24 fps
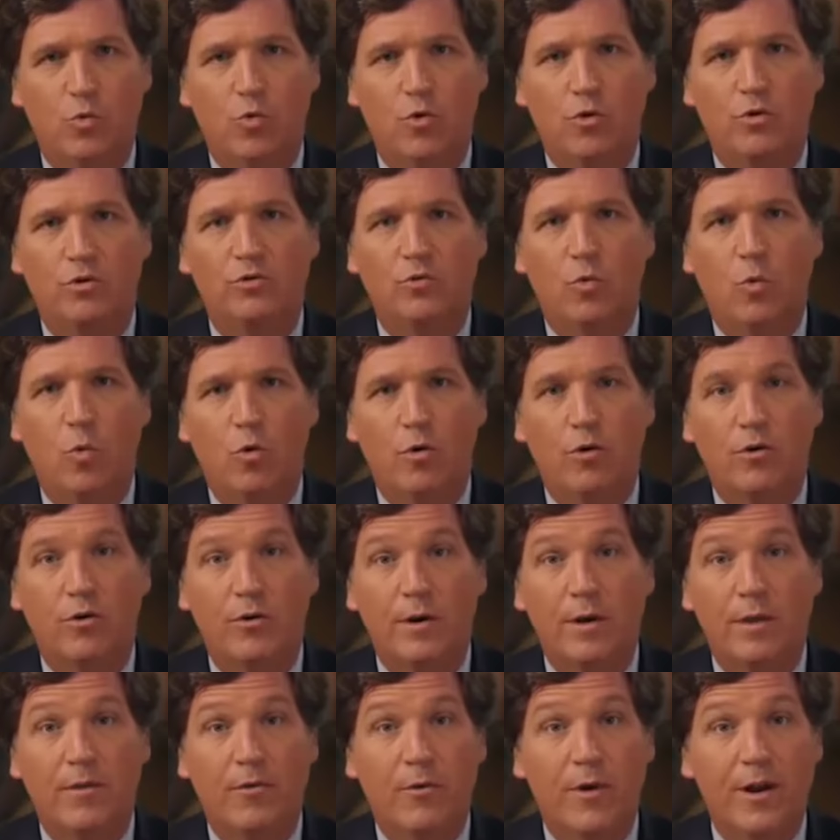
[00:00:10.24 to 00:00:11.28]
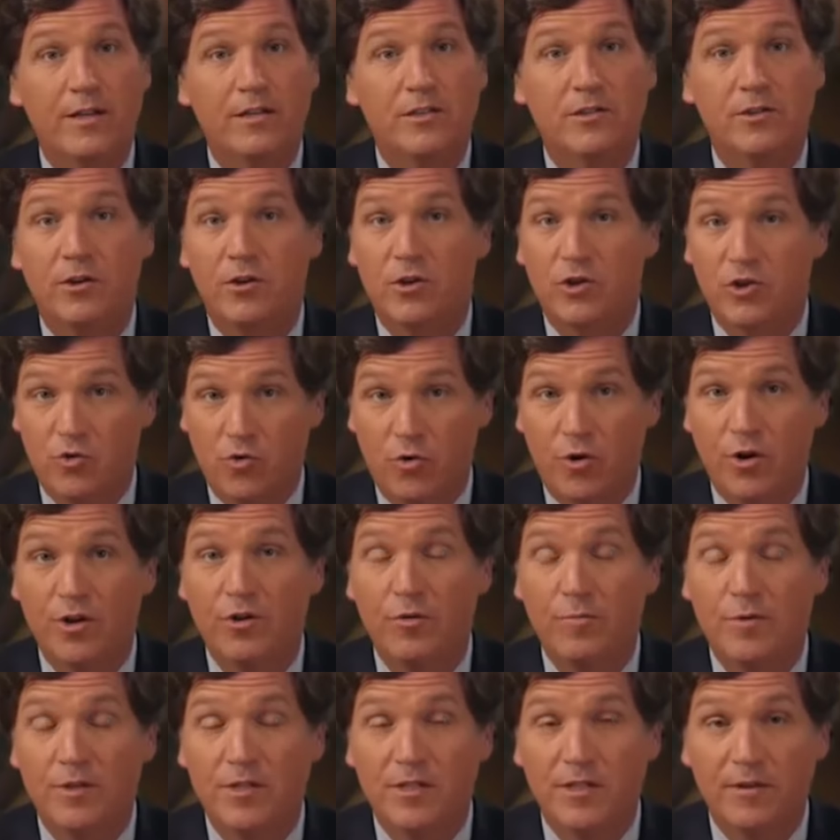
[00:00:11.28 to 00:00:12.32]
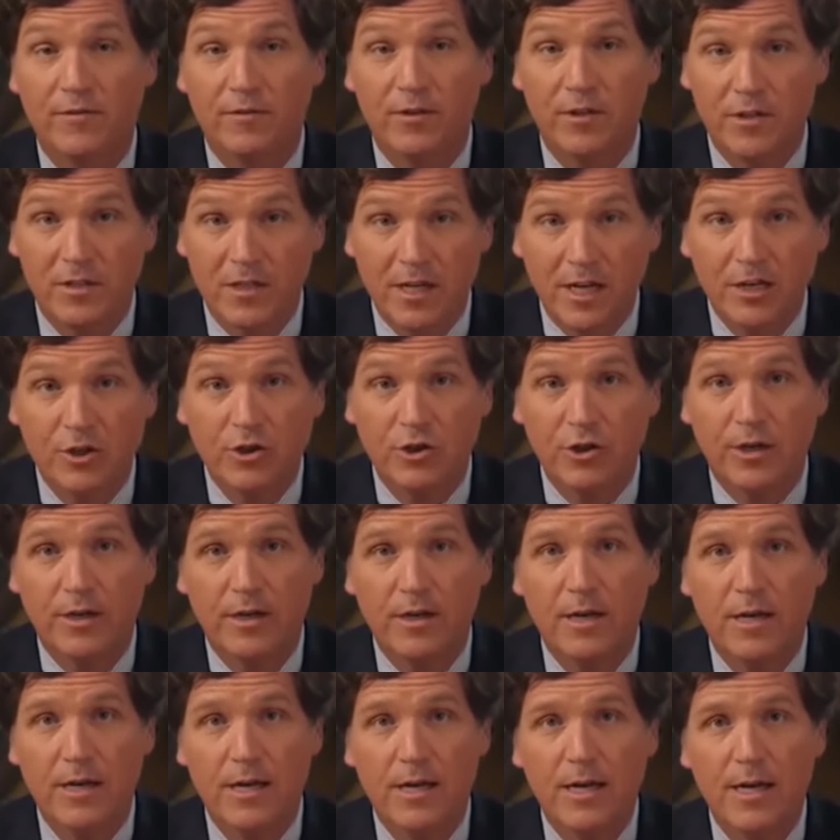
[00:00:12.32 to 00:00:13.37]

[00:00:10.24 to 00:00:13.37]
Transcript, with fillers: world order and threatens to destroy human civilization,